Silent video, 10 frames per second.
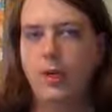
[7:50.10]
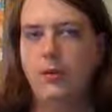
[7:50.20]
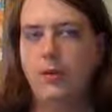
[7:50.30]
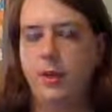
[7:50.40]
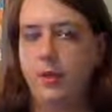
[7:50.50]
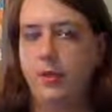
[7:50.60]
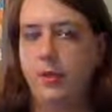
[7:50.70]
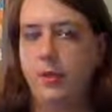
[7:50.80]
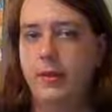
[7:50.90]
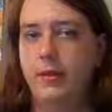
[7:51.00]
So
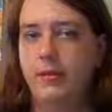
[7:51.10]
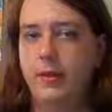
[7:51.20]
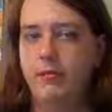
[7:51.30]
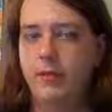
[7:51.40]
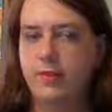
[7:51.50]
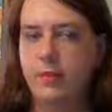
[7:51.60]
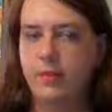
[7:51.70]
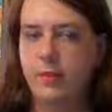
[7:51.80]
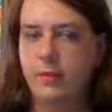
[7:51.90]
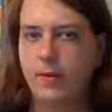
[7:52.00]
there's no risk of
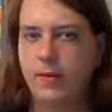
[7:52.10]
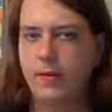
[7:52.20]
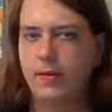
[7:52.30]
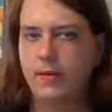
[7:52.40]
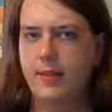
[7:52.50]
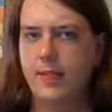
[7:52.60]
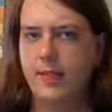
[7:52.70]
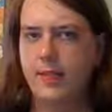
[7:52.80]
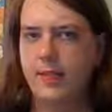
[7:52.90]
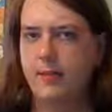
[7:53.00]
you
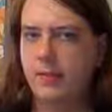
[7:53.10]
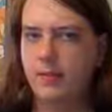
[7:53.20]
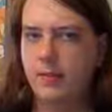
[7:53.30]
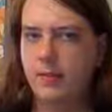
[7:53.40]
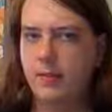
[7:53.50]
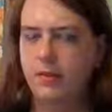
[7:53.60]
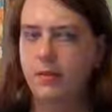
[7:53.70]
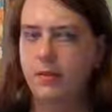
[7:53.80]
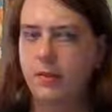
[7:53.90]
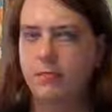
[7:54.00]
accidentally leaving it on, and
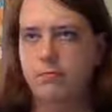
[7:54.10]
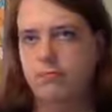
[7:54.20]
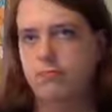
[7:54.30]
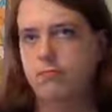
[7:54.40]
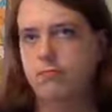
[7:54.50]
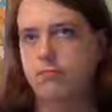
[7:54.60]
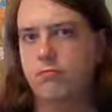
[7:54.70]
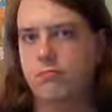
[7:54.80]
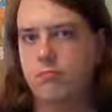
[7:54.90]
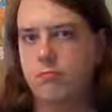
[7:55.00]

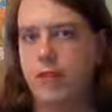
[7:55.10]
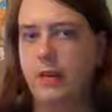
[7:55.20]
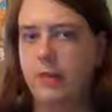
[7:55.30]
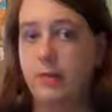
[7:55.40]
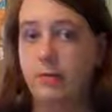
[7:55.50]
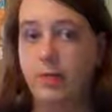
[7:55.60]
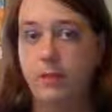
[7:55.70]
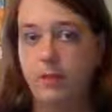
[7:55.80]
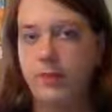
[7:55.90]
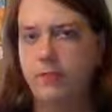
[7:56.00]
that's going to drain
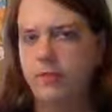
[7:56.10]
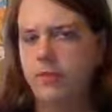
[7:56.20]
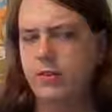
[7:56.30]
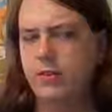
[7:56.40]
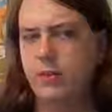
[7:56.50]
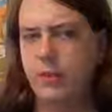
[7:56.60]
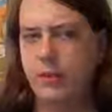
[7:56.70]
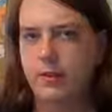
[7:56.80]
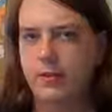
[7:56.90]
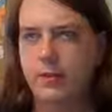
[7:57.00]
your battery also,
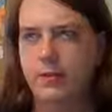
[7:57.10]
because